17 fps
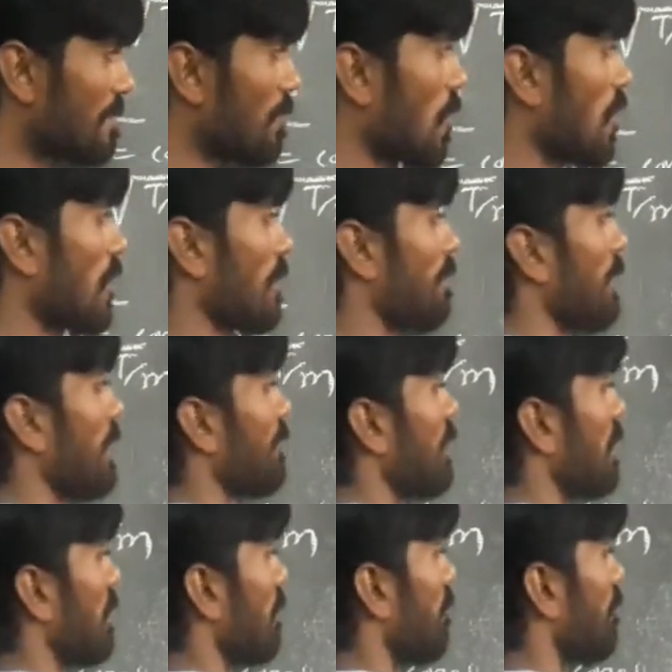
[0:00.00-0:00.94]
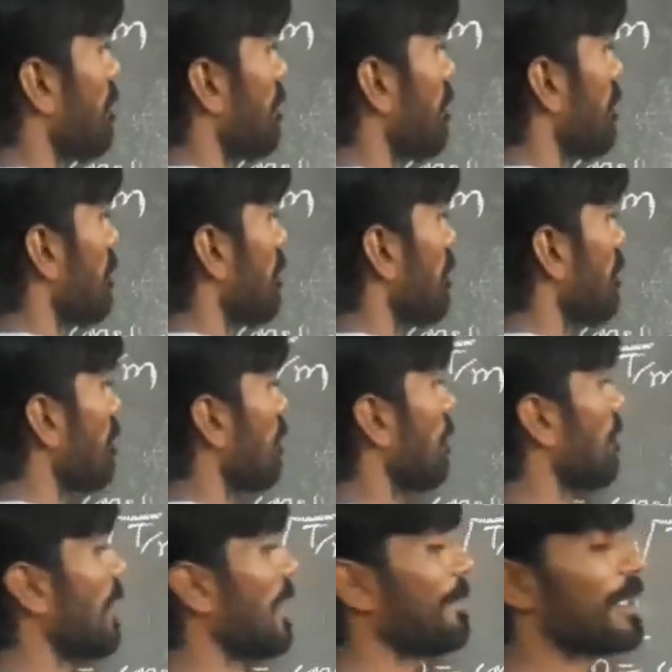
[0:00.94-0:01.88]
more between
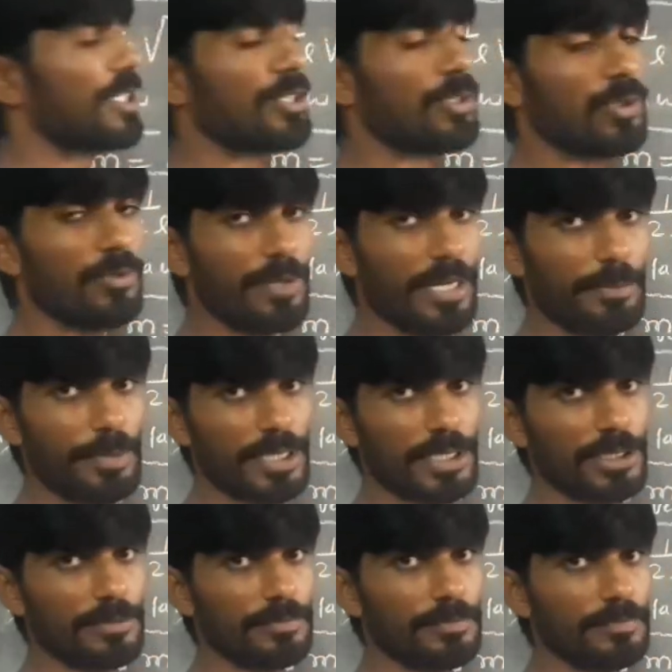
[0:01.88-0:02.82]
vibration to vibration.